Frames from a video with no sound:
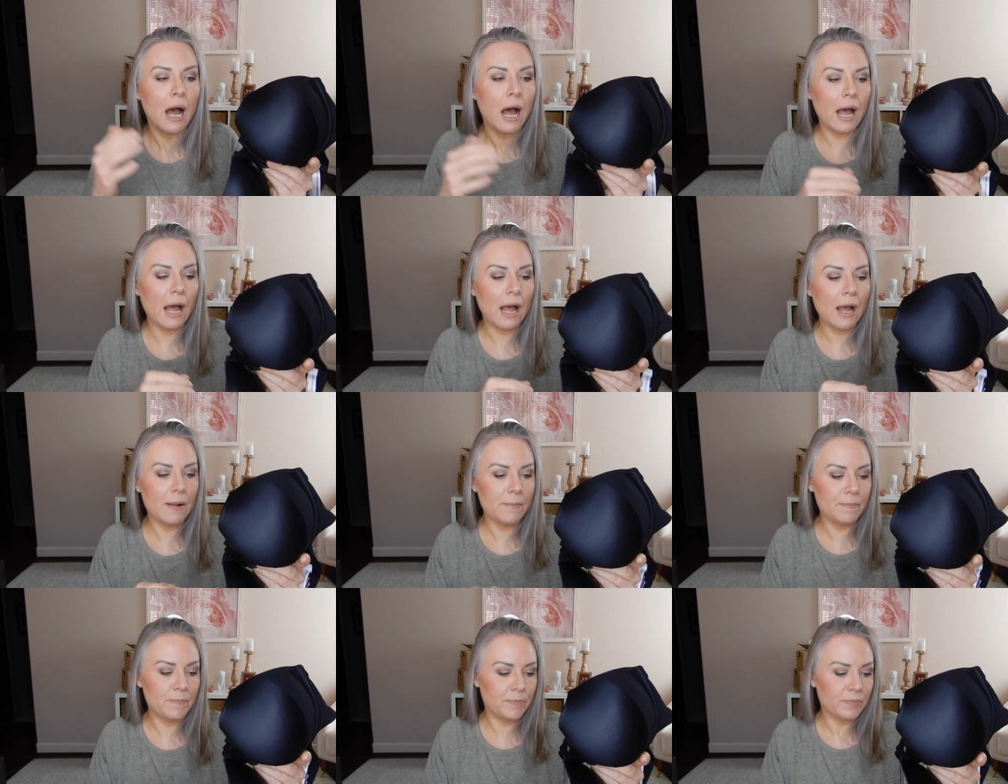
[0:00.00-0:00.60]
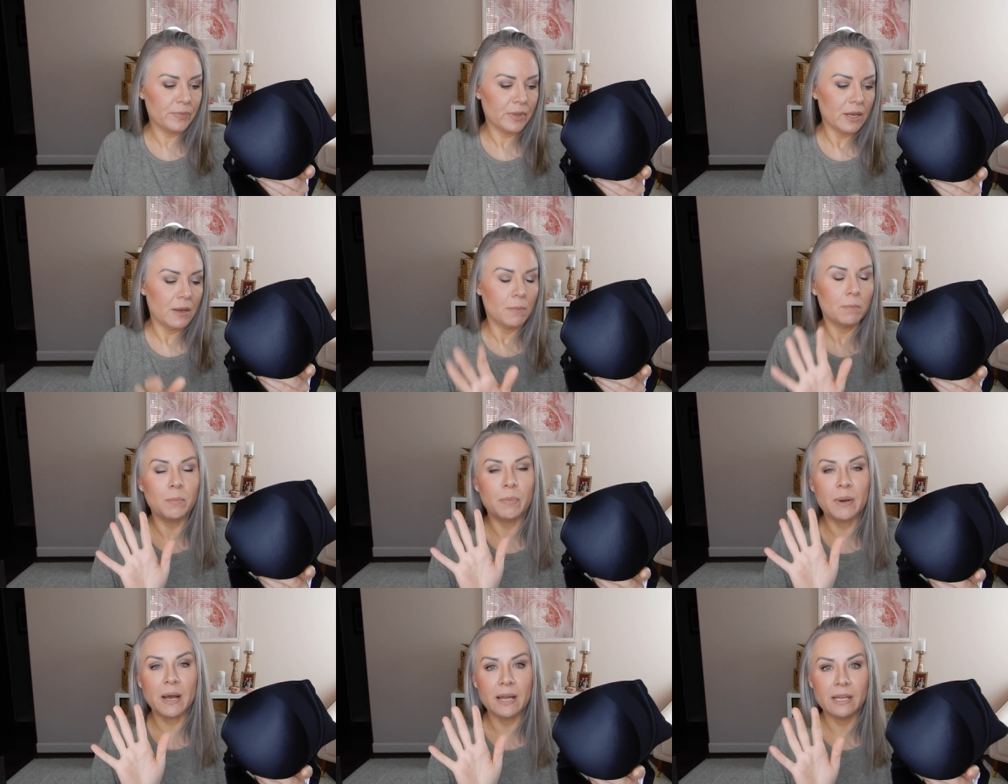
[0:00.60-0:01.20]
Um,
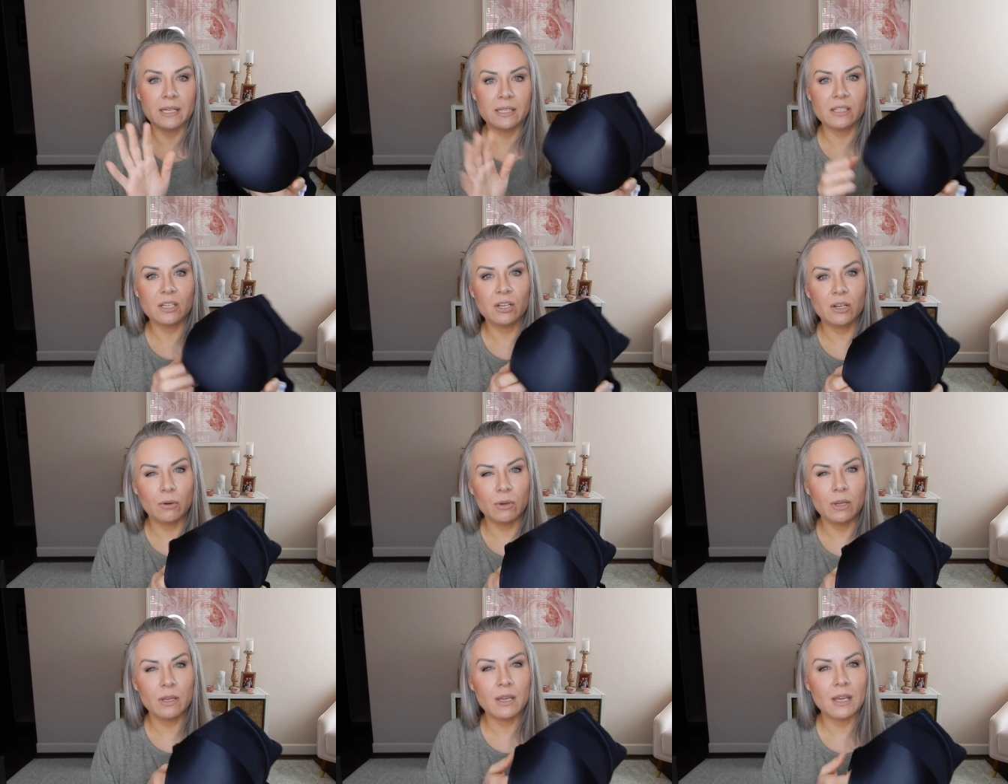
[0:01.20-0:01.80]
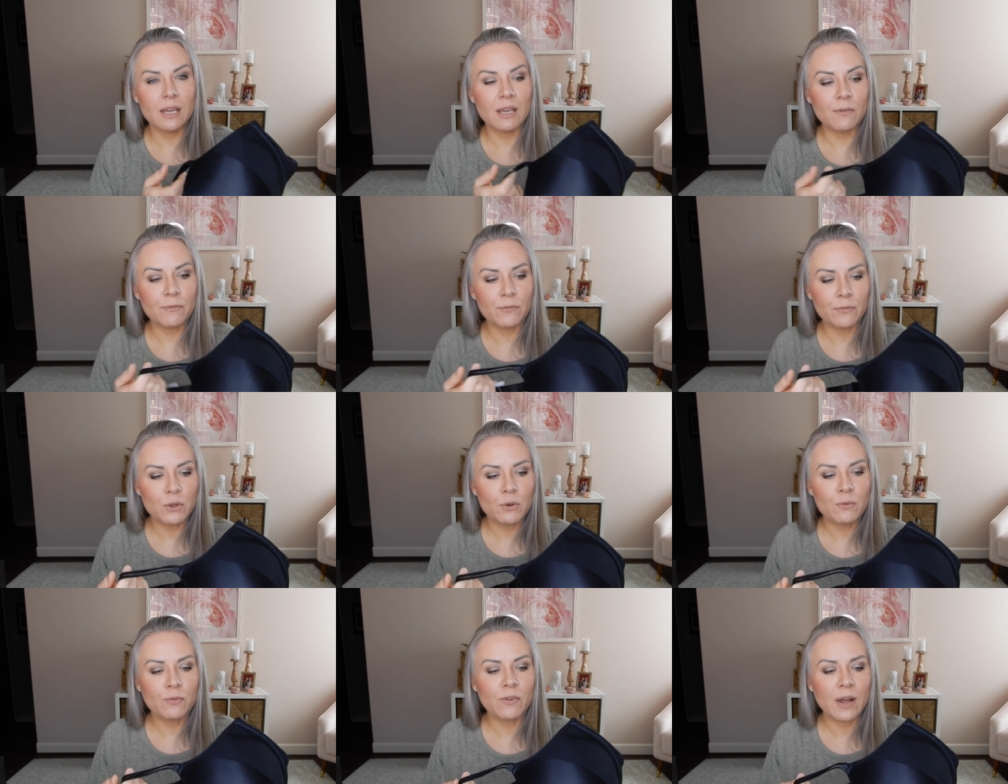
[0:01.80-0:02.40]
but, you know,
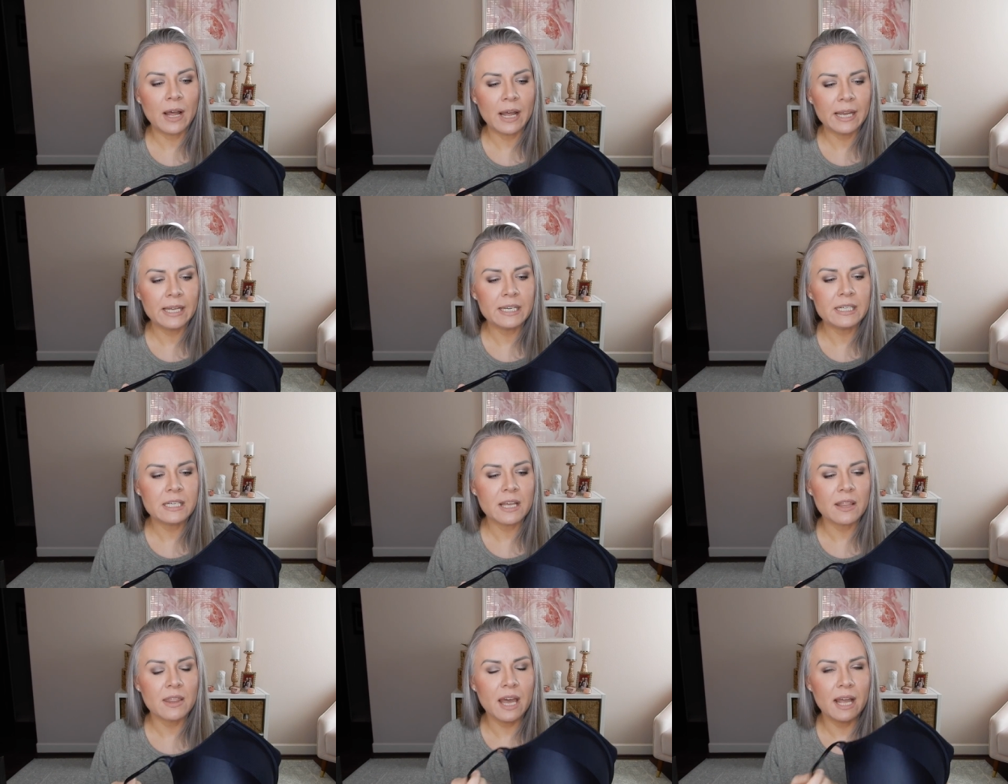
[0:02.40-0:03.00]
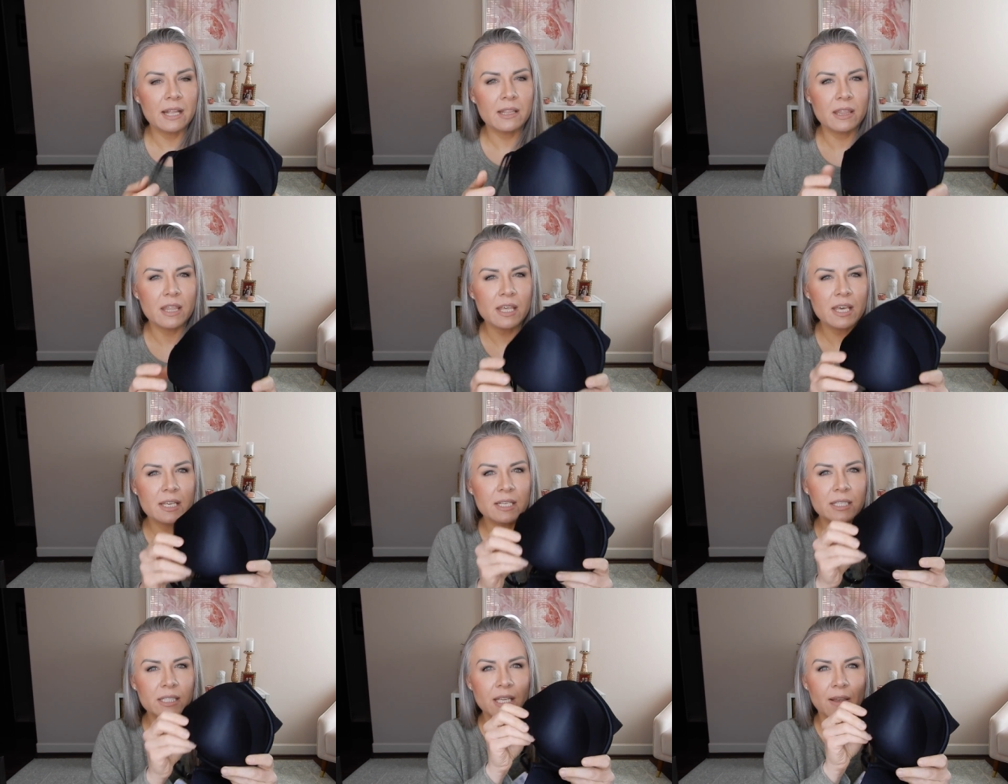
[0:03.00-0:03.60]
if you find that
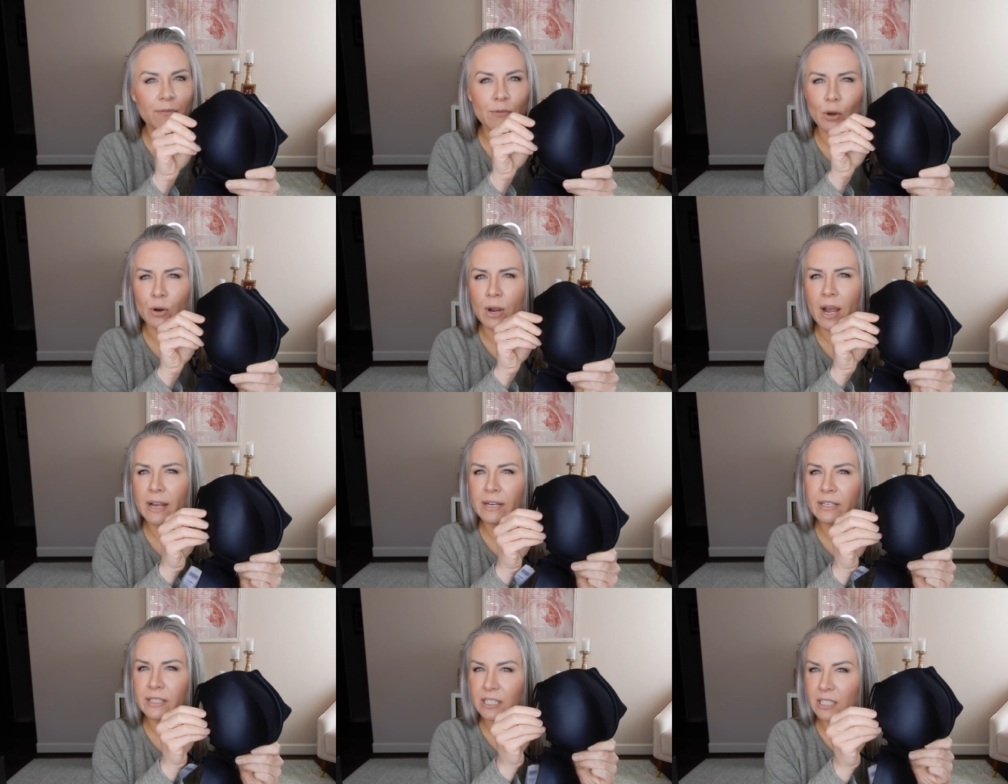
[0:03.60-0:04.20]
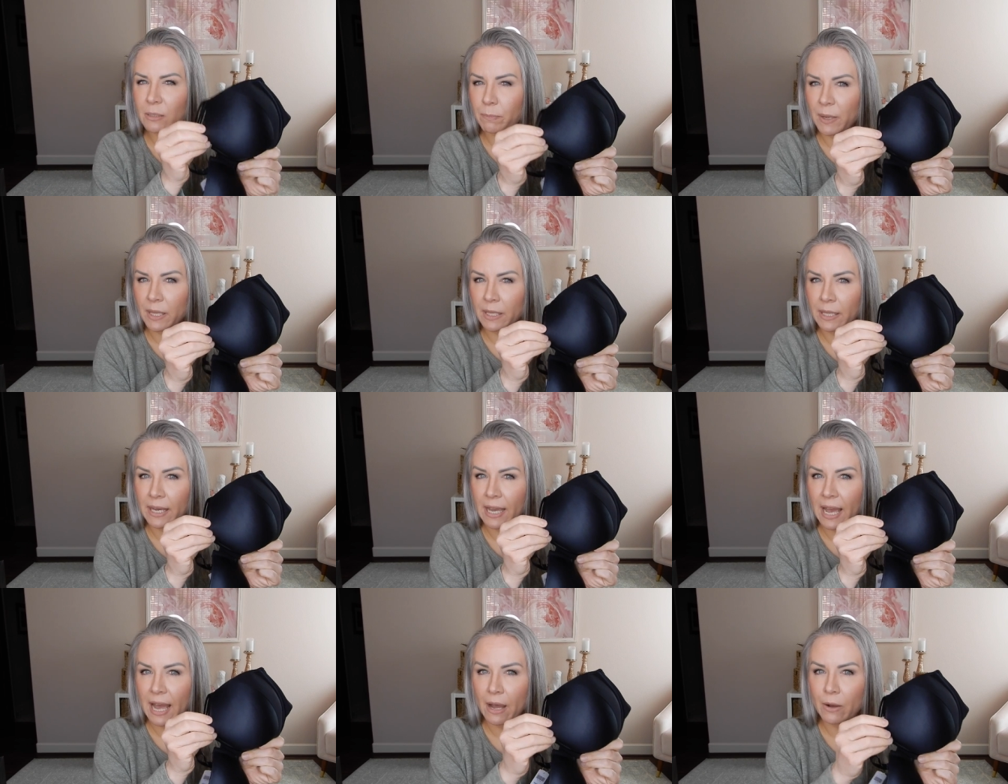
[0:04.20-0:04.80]
this, if you're kind of
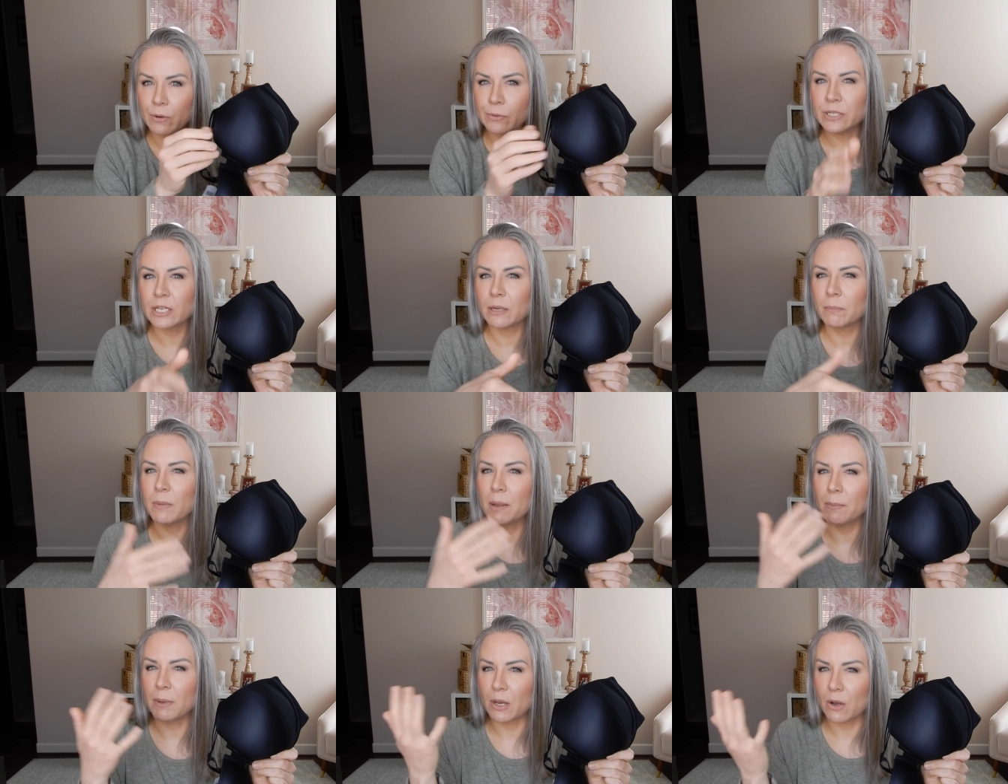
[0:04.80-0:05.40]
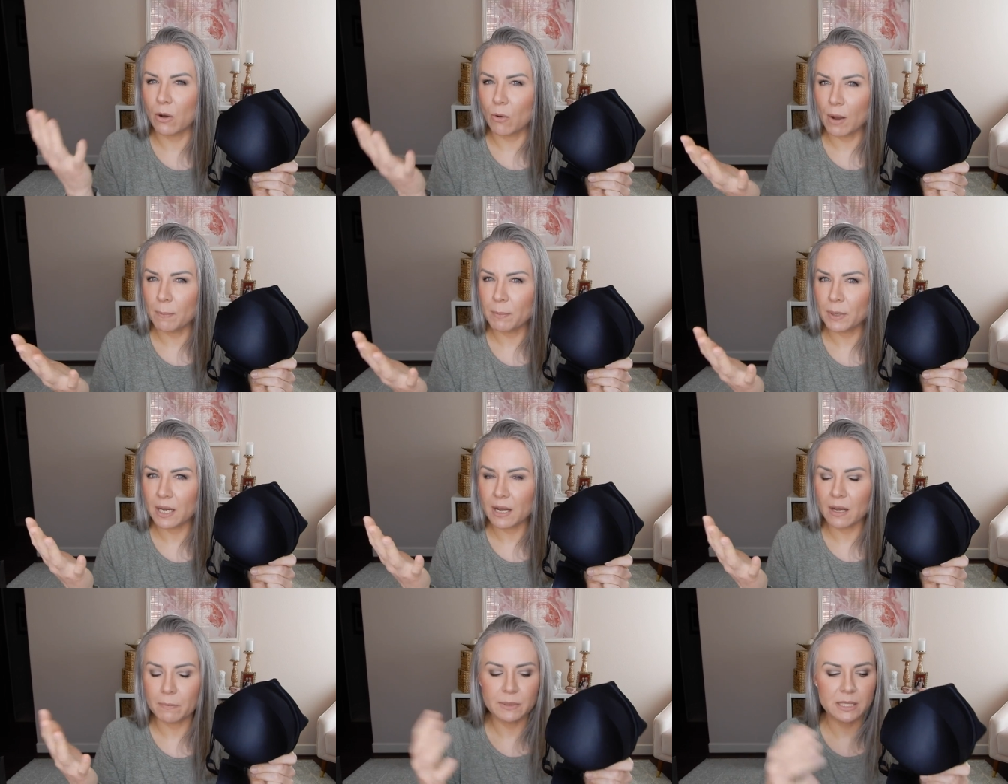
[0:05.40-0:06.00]
spilling out, maybe go up
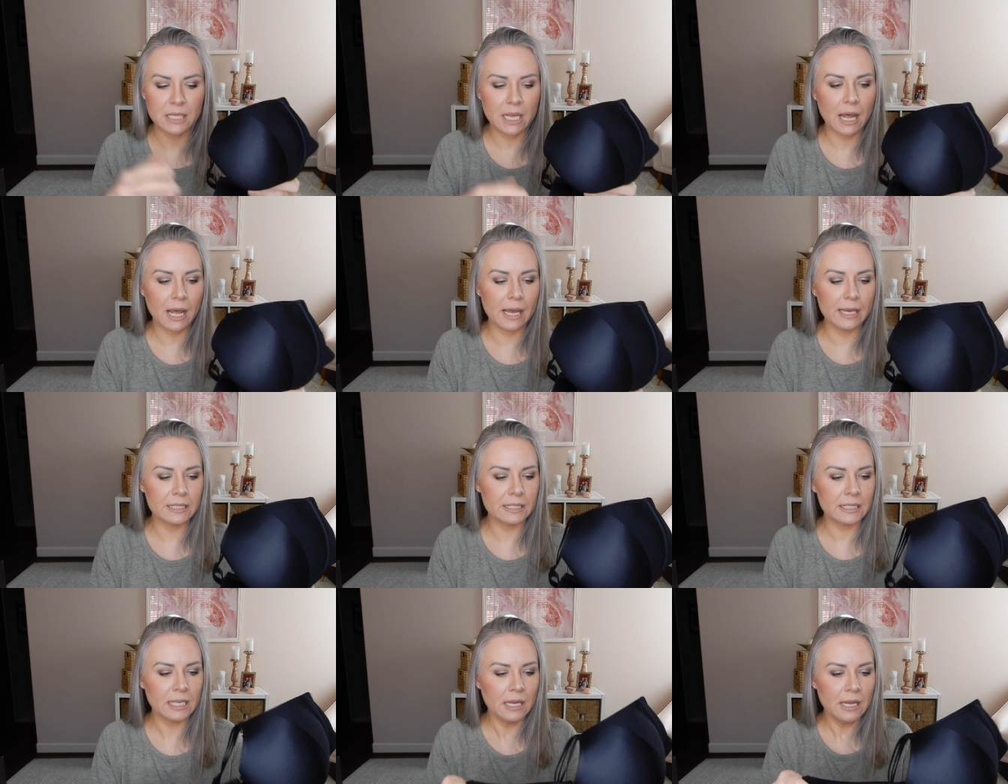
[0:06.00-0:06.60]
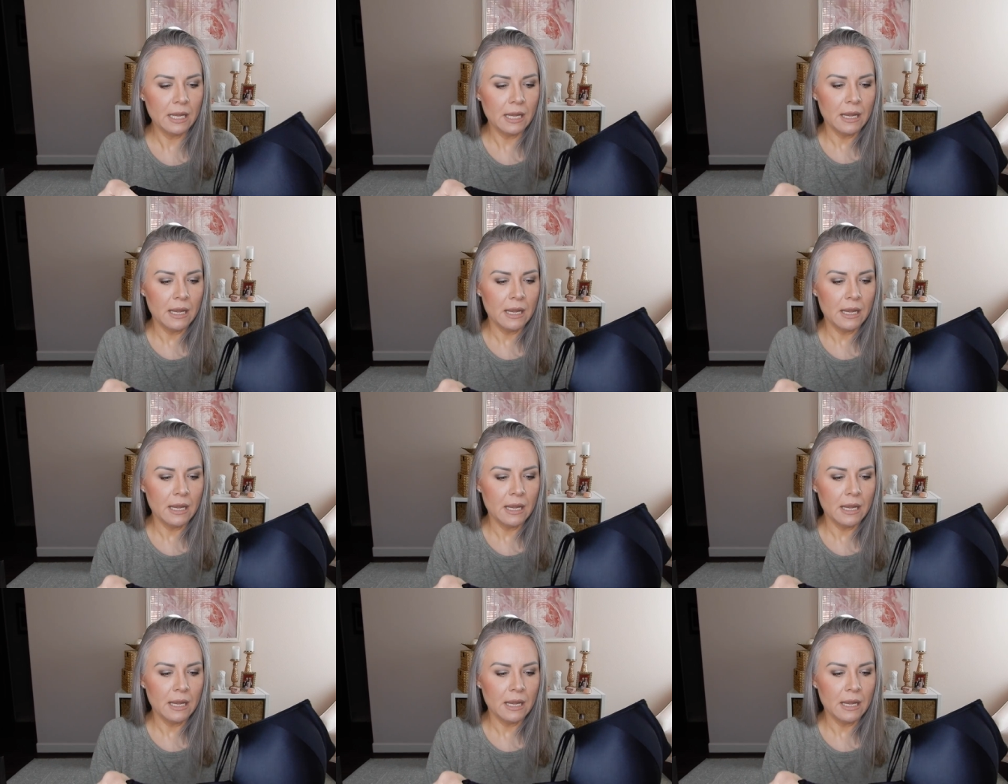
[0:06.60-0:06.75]
a cup size.